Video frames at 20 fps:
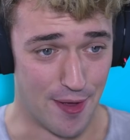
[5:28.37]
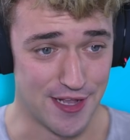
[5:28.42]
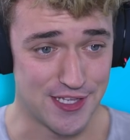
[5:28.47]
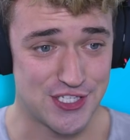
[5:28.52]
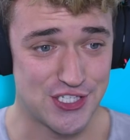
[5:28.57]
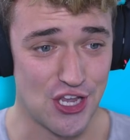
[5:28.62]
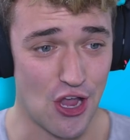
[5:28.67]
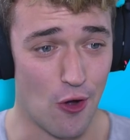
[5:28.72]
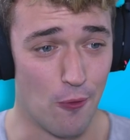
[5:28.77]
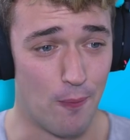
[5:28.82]
not
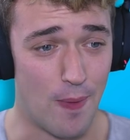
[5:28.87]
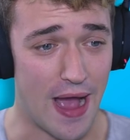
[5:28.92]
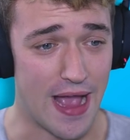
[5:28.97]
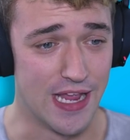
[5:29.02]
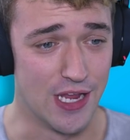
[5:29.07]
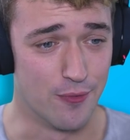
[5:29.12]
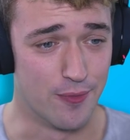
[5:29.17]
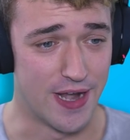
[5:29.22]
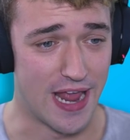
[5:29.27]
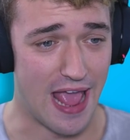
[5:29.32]
sure why
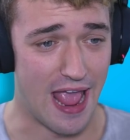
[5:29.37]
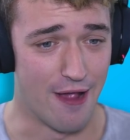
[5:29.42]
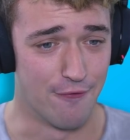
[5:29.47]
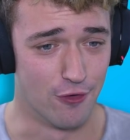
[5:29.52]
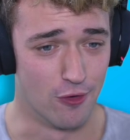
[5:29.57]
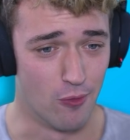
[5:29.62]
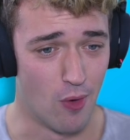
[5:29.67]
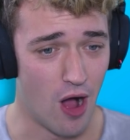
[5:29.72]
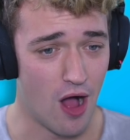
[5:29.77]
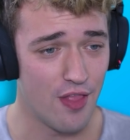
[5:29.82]
you would
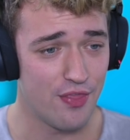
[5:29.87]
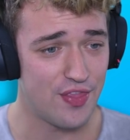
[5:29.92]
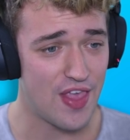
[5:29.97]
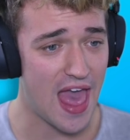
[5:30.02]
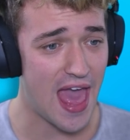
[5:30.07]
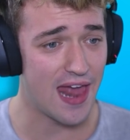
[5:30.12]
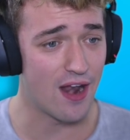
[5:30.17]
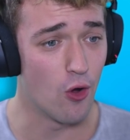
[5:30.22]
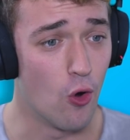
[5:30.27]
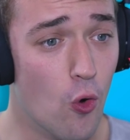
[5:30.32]
ever want
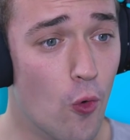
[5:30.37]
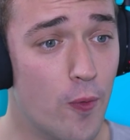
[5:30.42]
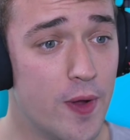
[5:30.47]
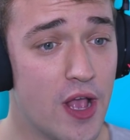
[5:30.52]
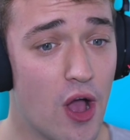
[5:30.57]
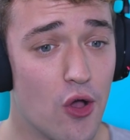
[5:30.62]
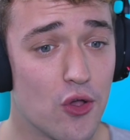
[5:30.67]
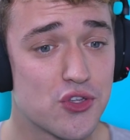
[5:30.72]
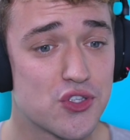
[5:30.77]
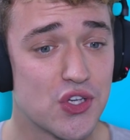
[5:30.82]
that. Oh, we
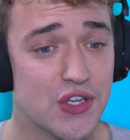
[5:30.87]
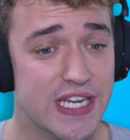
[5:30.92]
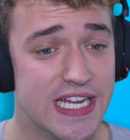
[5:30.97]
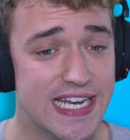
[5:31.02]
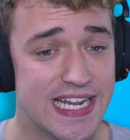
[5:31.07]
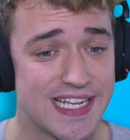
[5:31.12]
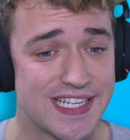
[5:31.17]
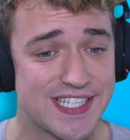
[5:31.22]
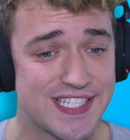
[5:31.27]
also need a